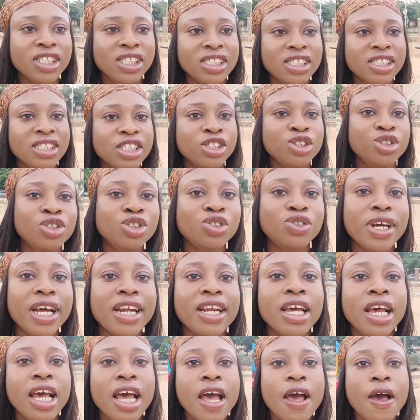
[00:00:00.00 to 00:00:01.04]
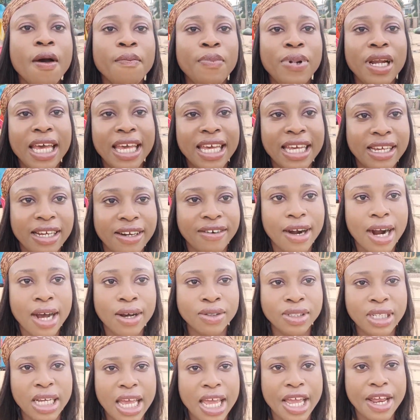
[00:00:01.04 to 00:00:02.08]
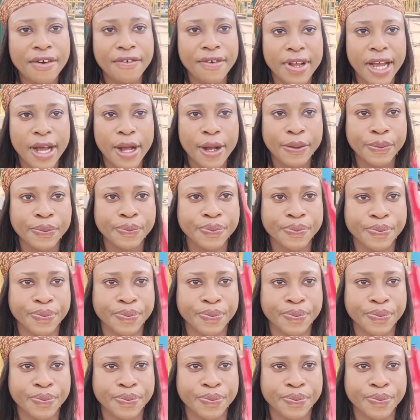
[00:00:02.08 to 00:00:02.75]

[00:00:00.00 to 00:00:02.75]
This is the children playing ground area.